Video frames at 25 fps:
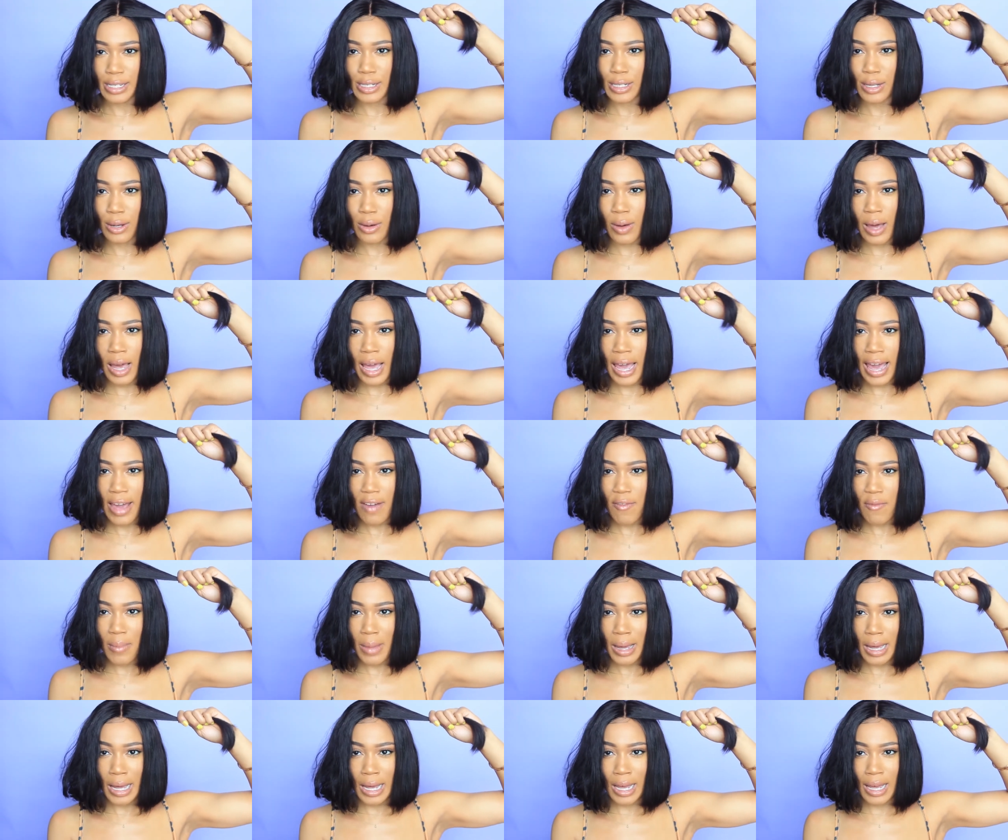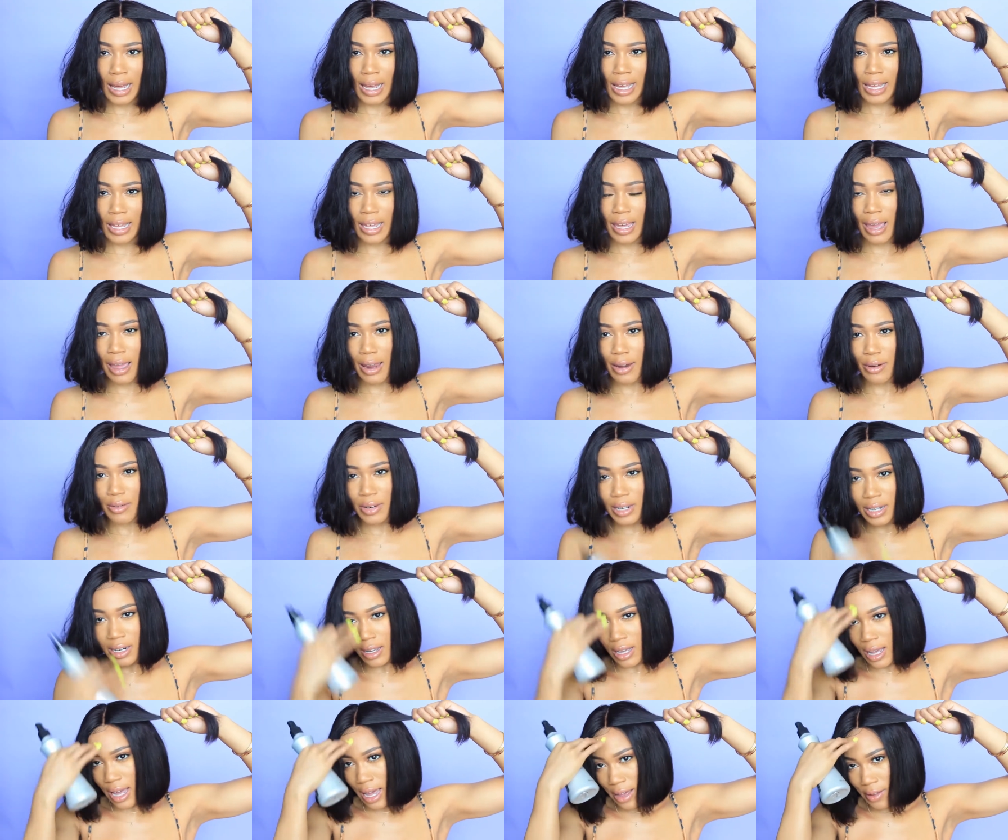so I have my
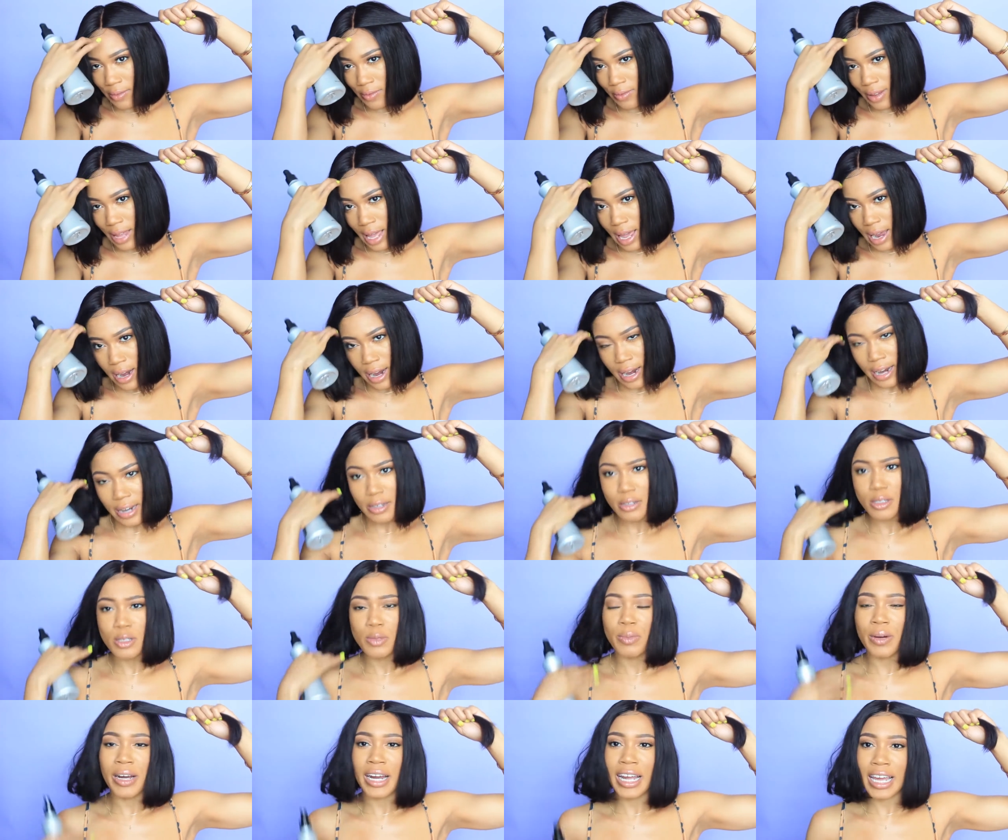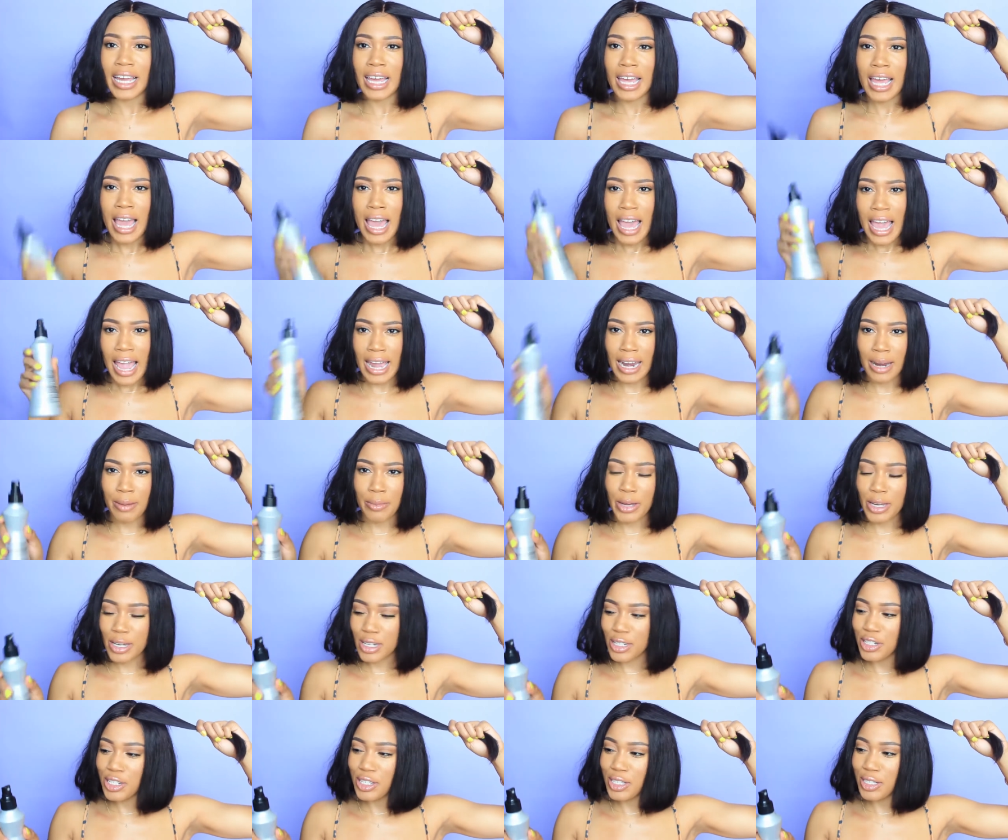Kenra uh, flat iron spray and I'm
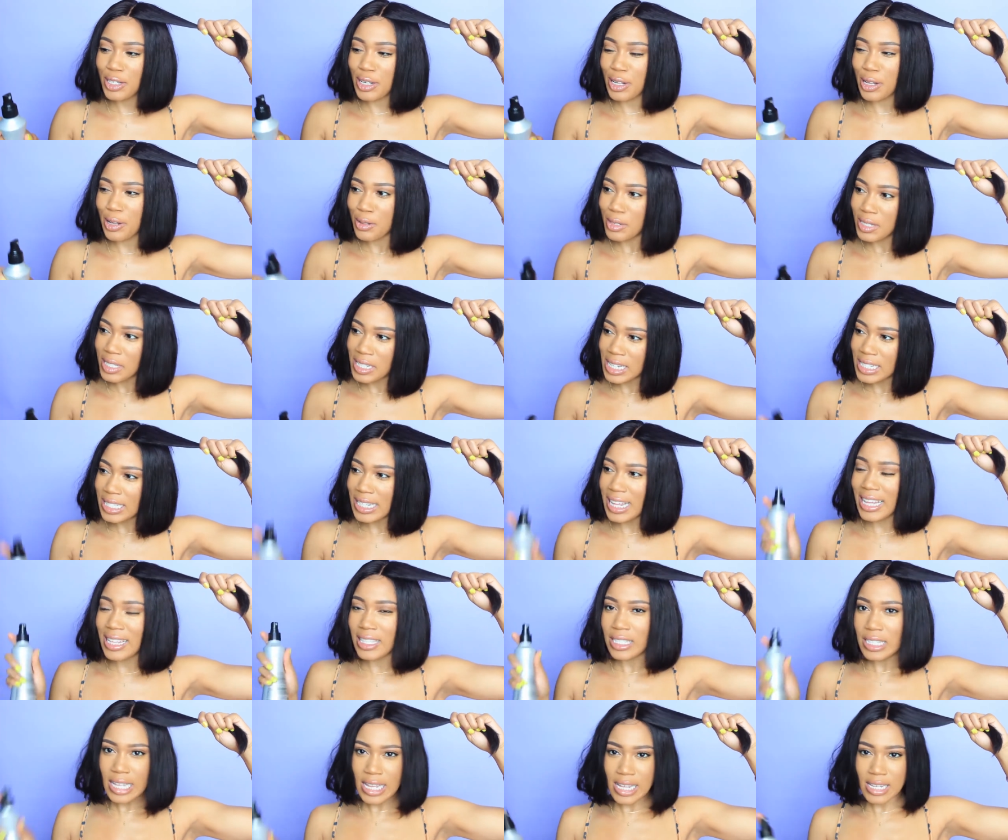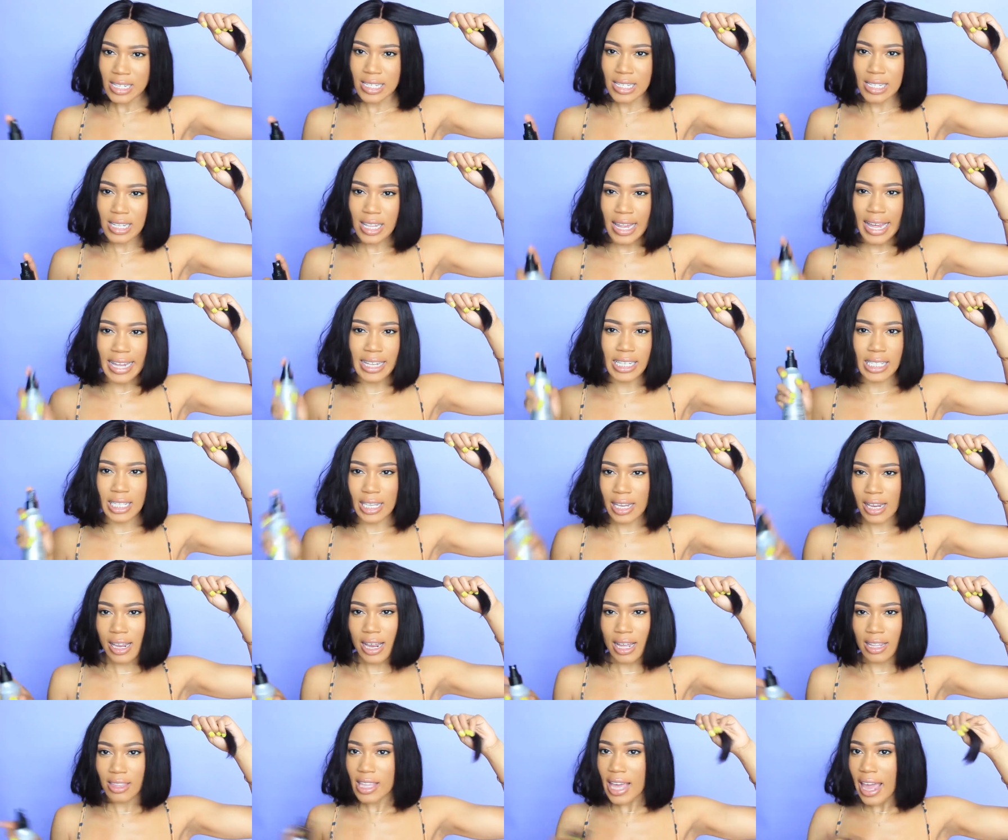going to just use this. It tends to like
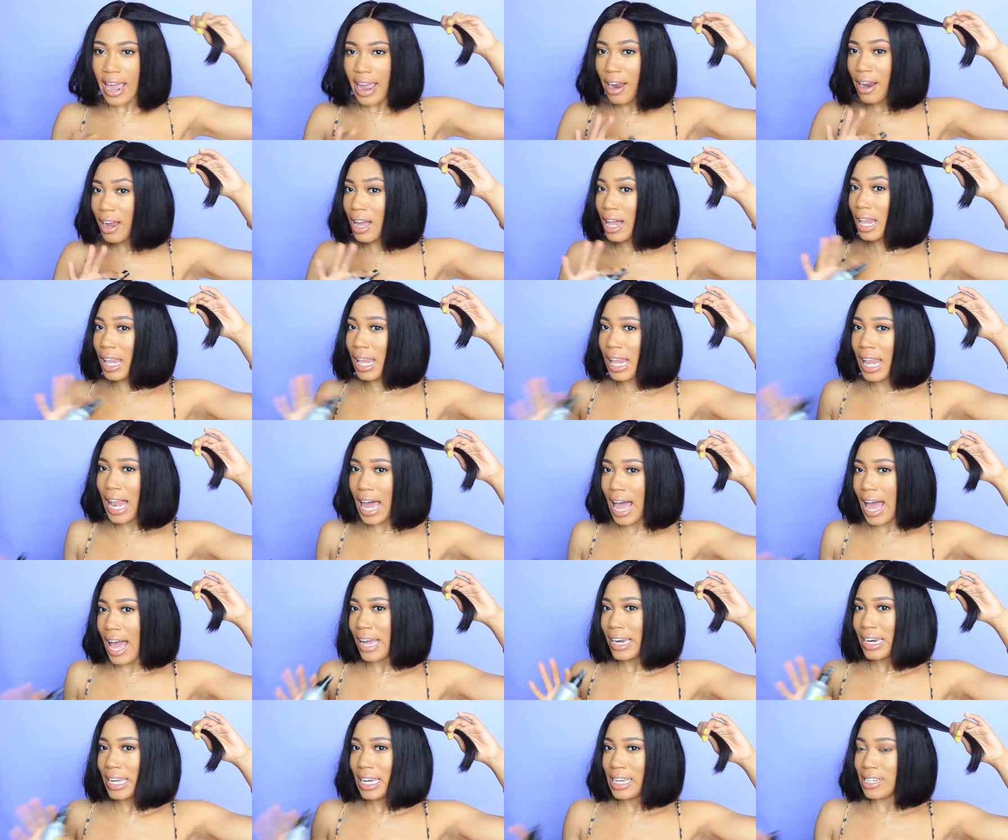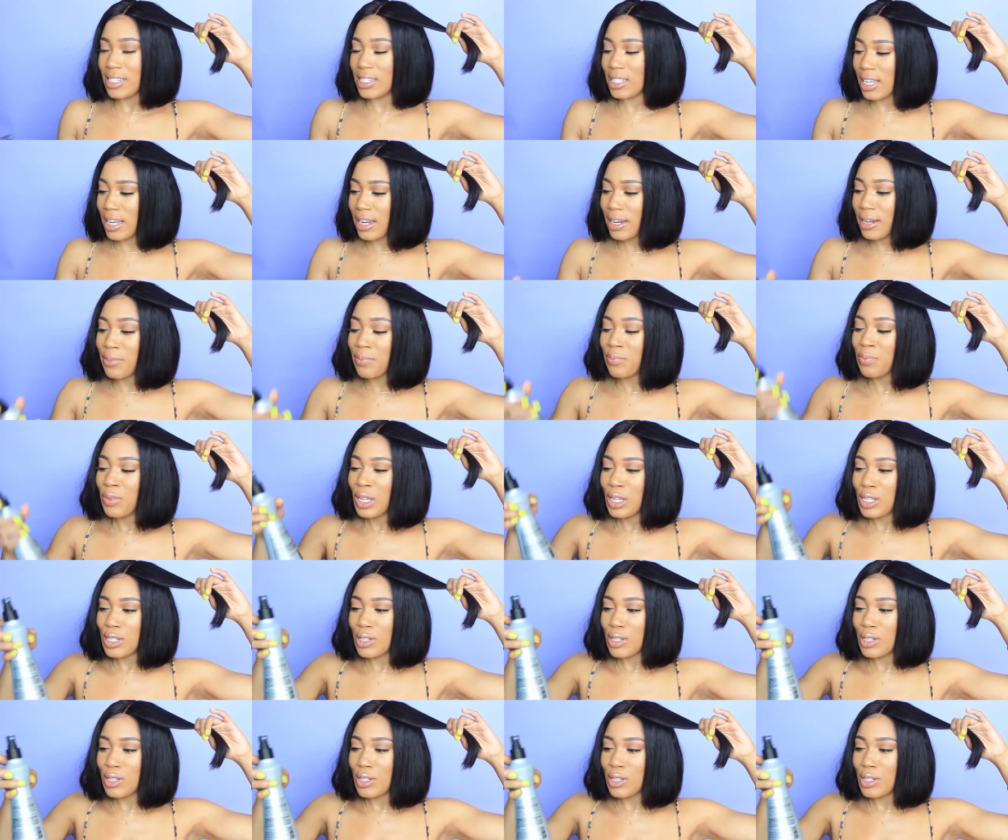sleek out the hair a lot easier.